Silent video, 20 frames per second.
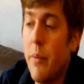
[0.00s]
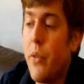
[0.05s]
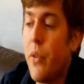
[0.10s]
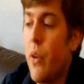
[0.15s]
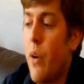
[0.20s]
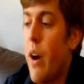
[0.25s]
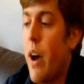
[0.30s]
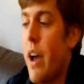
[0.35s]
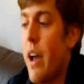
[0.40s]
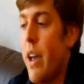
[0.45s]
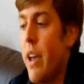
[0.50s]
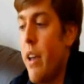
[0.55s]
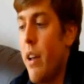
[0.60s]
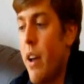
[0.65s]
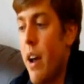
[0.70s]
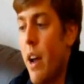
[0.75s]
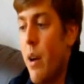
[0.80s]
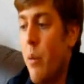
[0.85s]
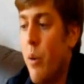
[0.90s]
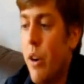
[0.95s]
So
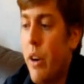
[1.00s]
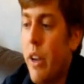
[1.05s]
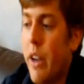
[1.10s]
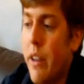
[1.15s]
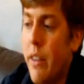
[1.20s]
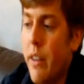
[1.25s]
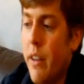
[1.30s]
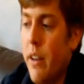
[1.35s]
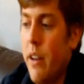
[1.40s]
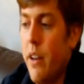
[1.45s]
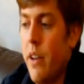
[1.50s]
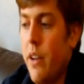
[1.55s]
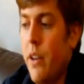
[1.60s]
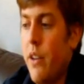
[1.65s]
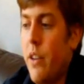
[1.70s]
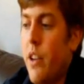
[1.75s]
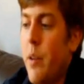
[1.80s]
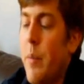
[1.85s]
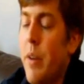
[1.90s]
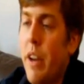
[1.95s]
I work in
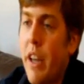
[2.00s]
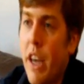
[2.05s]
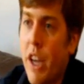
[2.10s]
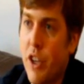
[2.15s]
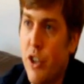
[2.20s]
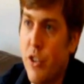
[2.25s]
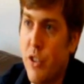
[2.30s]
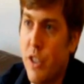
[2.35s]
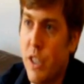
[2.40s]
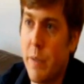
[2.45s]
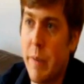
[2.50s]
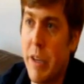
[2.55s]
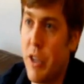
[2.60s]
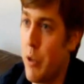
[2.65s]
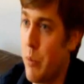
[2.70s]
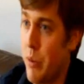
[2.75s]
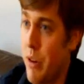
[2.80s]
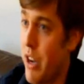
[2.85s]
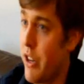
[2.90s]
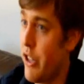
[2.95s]
the communications and
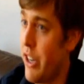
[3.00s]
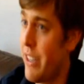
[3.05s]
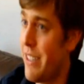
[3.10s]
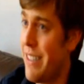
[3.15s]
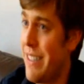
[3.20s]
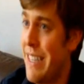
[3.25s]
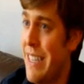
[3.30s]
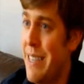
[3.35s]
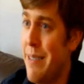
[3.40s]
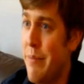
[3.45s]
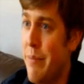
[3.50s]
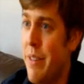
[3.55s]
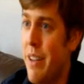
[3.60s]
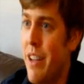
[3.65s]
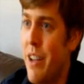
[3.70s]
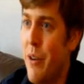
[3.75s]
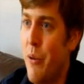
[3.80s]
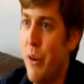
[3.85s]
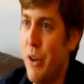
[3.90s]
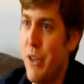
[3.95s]
special projects team,
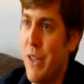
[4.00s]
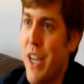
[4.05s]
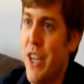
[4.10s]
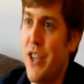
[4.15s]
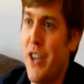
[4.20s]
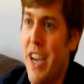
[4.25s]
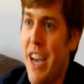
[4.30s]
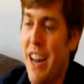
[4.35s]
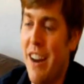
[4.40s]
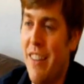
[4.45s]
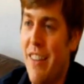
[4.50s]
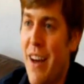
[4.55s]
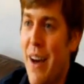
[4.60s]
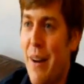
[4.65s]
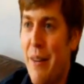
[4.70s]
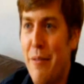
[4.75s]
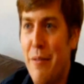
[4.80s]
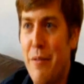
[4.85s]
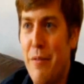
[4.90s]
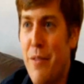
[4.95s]
which has actually had a
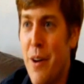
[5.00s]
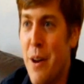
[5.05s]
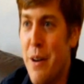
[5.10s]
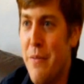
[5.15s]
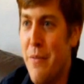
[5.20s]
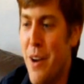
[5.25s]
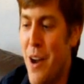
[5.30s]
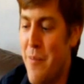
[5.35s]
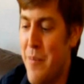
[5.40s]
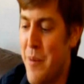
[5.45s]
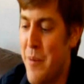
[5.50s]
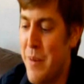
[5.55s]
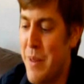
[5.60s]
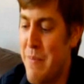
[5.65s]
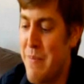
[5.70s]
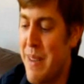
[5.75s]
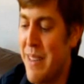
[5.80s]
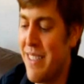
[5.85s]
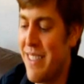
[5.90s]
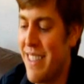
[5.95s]
lot of fun involvement
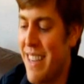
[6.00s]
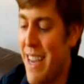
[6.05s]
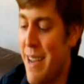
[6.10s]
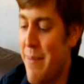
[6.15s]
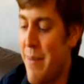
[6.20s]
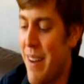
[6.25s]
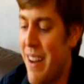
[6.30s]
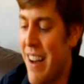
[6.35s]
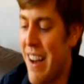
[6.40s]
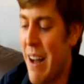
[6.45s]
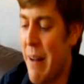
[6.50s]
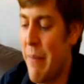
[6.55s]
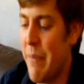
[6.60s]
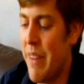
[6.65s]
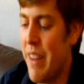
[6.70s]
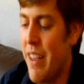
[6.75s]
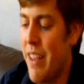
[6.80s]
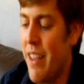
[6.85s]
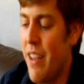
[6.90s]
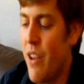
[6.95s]
with the Beatles game.
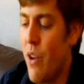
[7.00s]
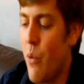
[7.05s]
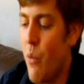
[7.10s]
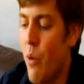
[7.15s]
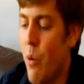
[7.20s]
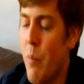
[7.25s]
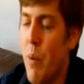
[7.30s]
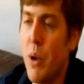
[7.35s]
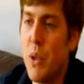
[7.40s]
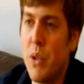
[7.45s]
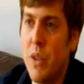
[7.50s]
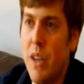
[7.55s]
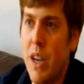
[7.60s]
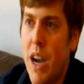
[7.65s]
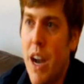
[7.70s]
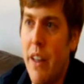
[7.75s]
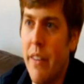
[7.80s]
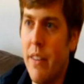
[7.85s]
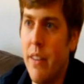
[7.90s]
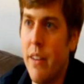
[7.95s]
We're mostly
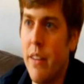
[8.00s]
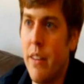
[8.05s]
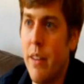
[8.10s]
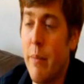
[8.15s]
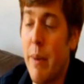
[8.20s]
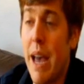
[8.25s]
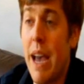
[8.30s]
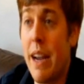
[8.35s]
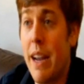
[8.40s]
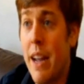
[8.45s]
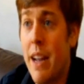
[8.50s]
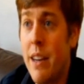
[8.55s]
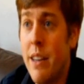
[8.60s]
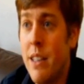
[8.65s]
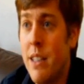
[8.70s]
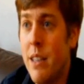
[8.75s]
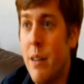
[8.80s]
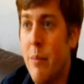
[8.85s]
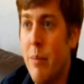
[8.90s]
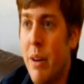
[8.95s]
on the back
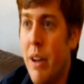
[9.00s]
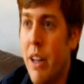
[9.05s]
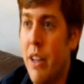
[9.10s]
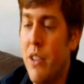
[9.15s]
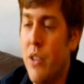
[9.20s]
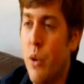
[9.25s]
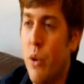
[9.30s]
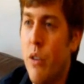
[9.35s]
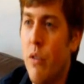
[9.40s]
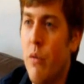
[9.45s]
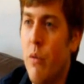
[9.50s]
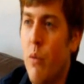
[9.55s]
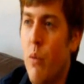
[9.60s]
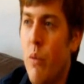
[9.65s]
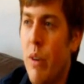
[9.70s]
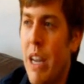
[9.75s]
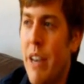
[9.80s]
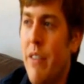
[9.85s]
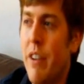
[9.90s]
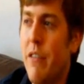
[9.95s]
end and sort
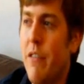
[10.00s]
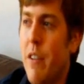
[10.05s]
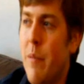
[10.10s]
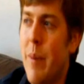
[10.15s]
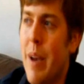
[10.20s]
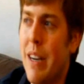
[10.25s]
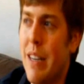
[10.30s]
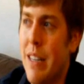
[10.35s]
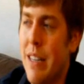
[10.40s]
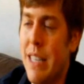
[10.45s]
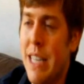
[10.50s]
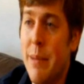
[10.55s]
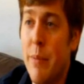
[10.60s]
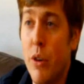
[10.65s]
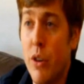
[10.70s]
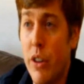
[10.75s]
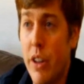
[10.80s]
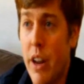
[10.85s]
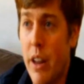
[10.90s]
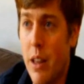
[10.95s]
of giving feedback to the
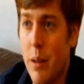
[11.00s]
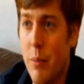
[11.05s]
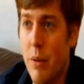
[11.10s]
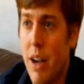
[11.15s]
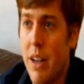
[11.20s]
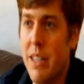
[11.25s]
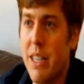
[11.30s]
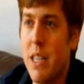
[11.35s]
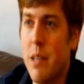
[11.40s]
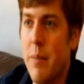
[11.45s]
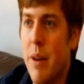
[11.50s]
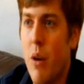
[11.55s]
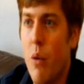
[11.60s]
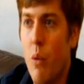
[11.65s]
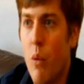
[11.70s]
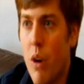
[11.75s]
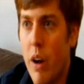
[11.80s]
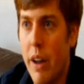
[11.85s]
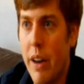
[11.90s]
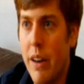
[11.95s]
team early on in the process
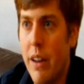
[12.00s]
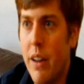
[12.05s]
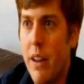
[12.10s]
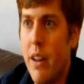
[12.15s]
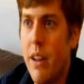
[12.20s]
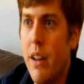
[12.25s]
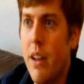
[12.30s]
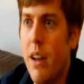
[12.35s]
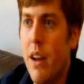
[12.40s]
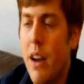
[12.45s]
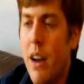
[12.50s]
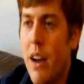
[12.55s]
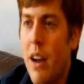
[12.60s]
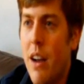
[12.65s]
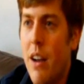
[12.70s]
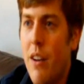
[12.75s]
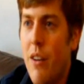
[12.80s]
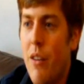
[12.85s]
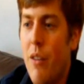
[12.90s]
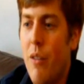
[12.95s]
about
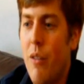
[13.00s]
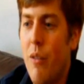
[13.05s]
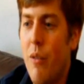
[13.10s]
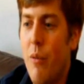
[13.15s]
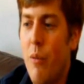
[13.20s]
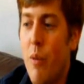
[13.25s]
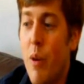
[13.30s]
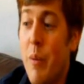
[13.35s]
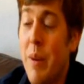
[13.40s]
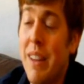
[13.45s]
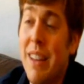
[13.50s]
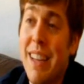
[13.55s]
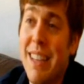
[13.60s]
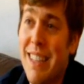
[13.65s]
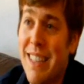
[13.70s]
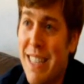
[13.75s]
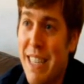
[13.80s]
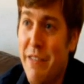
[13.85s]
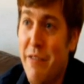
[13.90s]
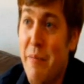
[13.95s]
what we'd like
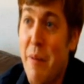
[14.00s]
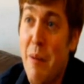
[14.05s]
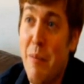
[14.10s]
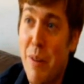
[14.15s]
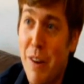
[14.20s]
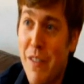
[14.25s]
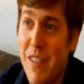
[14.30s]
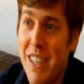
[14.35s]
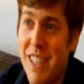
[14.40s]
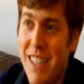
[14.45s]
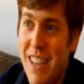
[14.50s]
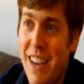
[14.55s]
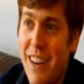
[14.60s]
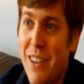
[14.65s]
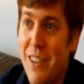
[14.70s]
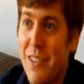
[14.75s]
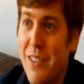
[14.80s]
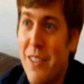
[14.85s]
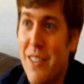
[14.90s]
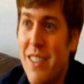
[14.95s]
to see from our previous
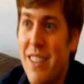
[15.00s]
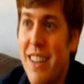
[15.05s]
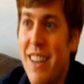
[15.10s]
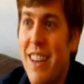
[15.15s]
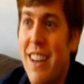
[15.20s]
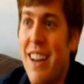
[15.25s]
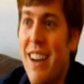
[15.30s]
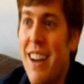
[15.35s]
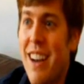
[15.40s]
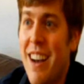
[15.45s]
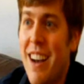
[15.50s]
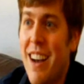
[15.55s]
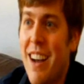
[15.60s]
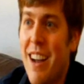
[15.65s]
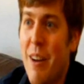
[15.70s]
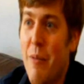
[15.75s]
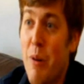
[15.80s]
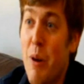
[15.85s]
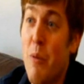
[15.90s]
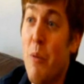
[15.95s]
titles,
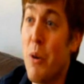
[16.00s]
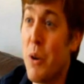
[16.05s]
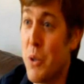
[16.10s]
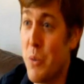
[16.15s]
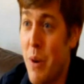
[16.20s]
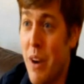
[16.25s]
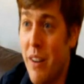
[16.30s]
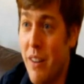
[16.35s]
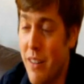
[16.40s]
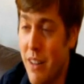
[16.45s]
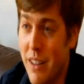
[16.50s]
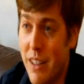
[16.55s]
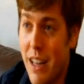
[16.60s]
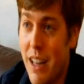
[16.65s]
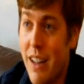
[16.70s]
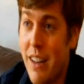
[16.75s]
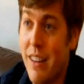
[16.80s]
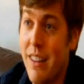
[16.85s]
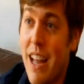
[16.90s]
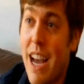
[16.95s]
what works well
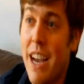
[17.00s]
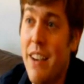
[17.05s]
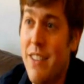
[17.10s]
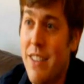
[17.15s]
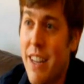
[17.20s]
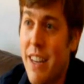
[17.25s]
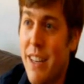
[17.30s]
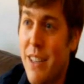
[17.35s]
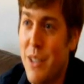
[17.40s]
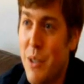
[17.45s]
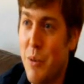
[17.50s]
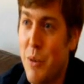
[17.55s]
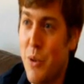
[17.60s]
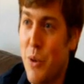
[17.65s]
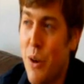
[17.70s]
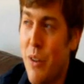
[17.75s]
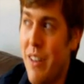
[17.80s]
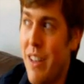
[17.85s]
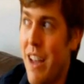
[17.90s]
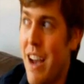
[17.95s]
in live settings. So we're
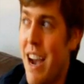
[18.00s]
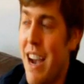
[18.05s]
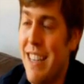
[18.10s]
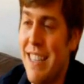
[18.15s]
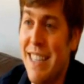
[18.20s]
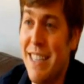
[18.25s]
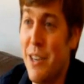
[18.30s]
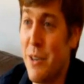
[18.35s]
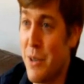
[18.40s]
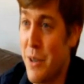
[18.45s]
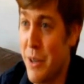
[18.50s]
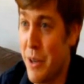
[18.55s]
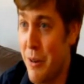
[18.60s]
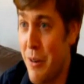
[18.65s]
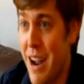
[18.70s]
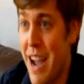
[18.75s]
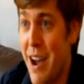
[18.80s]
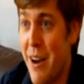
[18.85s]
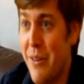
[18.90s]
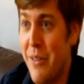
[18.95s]
sort of the eyes and ears on the
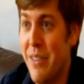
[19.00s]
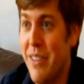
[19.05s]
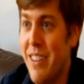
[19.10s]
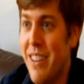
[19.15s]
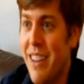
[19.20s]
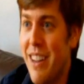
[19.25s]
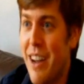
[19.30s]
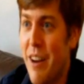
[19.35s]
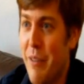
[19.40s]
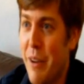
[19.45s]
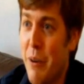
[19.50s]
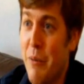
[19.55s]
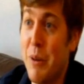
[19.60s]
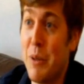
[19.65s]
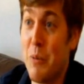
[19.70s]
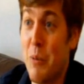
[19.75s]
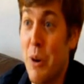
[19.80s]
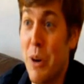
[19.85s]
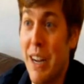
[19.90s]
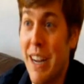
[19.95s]
ground of like
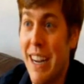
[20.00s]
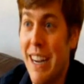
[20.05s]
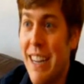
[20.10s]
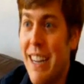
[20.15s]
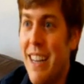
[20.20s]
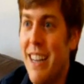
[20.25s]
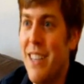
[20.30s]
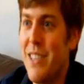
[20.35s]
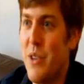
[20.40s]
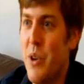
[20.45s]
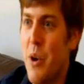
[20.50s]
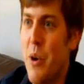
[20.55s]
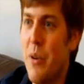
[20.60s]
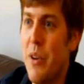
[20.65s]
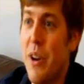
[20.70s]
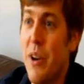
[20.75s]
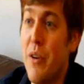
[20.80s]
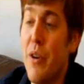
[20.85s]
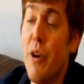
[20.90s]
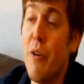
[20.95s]
what's working. So
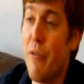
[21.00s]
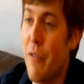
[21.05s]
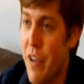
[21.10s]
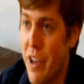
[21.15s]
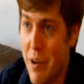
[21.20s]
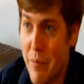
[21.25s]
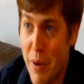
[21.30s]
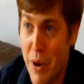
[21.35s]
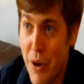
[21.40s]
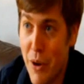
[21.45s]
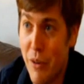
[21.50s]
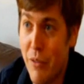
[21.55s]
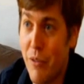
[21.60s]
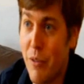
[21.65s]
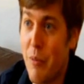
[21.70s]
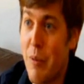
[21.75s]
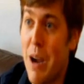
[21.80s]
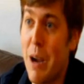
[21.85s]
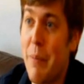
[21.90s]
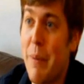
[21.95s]
no fail mode
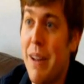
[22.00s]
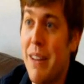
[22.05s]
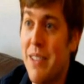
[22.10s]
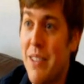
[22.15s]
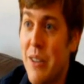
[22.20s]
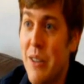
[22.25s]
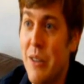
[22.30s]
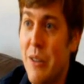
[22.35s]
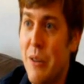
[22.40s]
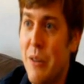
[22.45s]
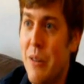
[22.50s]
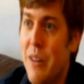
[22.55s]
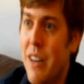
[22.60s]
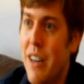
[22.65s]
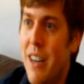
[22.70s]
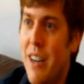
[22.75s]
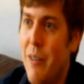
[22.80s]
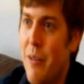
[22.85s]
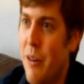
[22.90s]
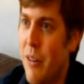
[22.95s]
for Rock Band 2.
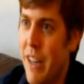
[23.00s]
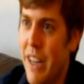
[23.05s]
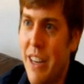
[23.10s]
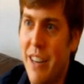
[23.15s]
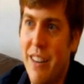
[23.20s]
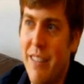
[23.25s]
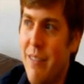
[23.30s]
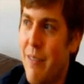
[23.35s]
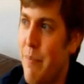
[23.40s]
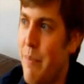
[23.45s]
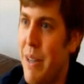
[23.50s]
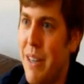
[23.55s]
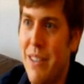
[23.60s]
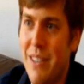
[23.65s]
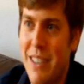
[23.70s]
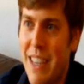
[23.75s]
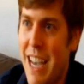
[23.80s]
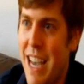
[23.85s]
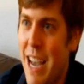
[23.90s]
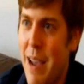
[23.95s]
We're like
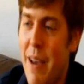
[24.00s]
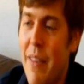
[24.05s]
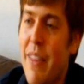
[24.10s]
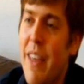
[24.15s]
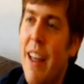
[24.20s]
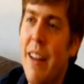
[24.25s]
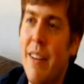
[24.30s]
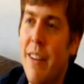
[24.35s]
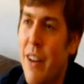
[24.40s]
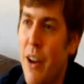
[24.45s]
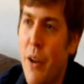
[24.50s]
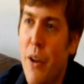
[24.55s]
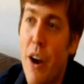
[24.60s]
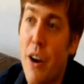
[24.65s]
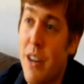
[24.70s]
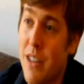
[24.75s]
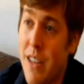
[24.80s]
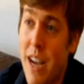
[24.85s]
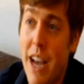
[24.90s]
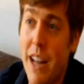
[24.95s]
Beatles game, and
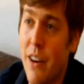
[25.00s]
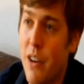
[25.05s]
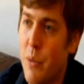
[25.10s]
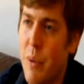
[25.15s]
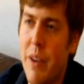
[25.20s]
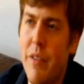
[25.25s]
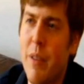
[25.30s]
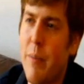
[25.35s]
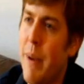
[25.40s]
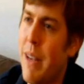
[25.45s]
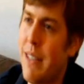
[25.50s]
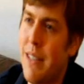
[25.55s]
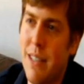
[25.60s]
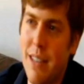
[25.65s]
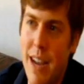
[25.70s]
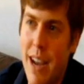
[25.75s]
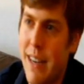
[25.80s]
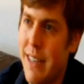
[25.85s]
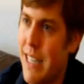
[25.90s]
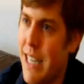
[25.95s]
our designer. We have the best
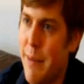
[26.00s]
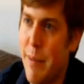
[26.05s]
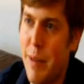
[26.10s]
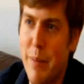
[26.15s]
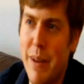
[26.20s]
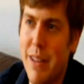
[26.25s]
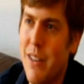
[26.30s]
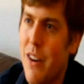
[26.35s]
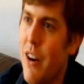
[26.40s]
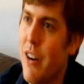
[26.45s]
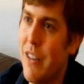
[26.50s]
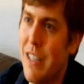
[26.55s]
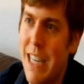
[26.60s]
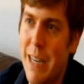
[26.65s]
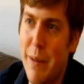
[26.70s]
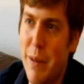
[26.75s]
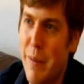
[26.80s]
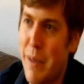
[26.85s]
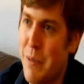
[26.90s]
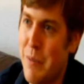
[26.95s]
design team, best art
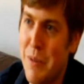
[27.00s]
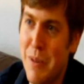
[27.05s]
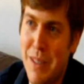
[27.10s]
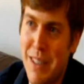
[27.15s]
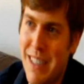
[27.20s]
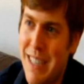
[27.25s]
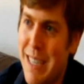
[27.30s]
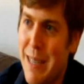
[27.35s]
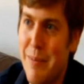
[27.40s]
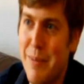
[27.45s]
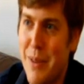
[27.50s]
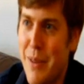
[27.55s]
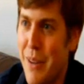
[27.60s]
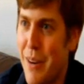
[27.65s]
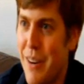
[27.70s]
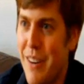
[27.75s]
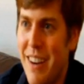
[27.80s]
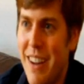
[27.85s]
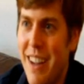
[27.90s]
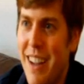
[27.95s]
team, the best music team. So
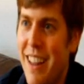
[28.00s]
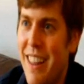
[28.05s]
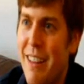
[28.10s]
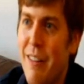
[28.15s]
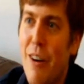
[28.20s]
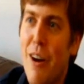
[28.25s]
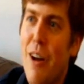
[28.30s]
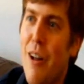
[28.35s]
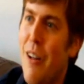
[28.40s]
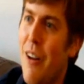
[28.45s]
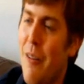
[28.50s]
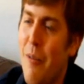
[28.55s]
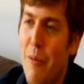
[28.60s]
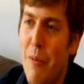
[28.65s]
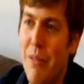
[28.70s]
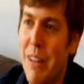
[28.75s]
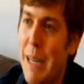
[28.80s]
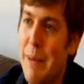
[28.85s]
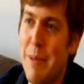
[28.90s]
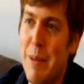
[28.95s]
they're
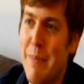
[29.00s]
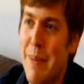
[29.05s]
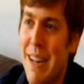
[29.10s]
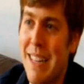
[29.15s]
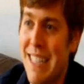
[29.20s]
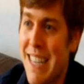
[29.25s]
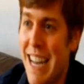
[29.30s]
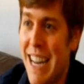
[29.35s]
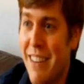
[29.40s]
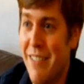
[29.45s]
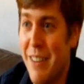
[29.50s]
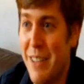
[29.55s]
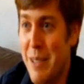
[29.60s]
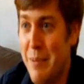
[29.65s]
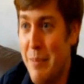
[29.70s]
all leaps and bounds ahead of us.